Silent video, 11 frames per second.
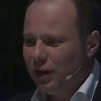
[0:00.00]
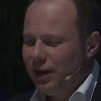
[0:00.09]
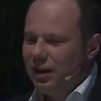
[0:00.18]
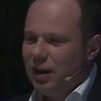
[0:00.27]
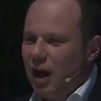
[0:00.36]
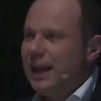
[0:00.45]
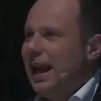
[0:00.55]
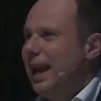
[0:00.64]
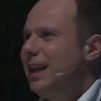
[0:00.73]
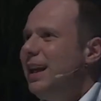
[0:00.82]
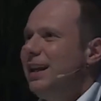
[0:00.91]
like
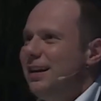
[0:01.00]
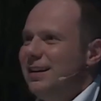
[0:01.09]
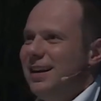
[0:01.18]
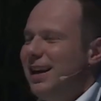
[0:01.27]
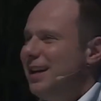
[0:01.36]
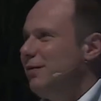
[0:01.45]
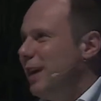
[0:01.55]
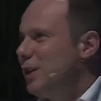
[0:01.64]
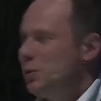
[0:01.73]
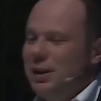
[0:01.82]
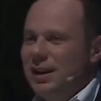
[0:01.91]
any
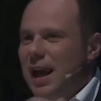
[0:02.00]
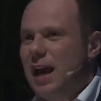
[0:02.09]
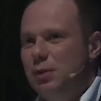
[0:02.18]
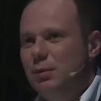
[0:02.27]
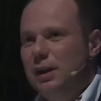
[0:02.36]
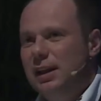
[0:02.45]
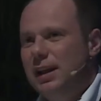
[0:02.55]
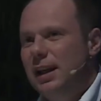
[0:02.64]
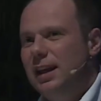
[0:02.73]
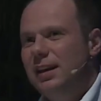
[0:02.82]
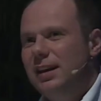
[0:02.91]
investment
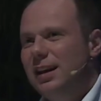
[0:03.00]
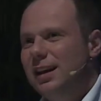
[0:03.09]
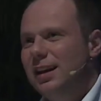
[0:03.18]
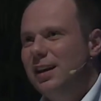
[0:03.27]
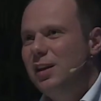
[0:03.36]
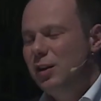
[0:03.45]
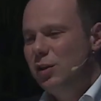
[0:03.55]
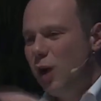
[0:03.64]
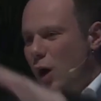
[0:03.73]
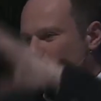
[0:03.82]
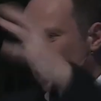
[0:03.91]
capability,
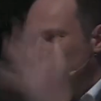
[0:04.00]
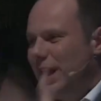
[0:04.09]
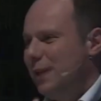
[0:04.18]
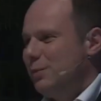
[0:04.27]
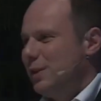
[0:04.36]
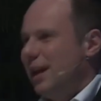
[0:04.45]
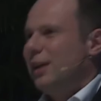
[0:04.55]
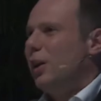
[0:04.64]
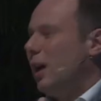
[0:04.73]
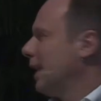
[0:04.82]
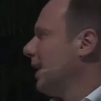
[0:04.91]
the whole team's
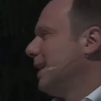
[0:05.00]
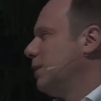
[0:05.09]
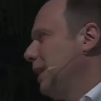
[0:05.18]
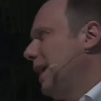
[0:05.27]
unlikely to be